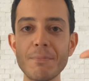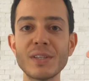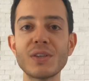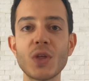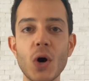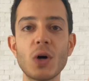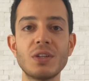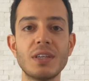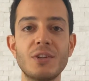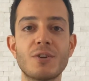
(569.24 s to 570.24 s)
this thought
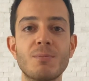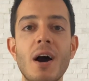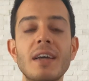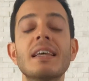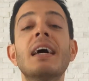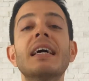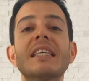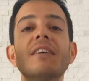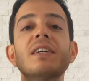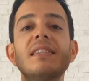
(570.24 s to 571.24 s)
in your mind,
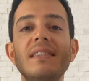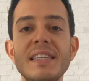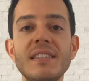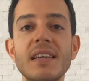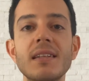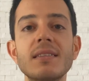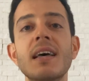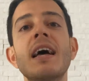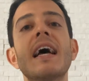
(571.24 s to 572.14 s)
give us details,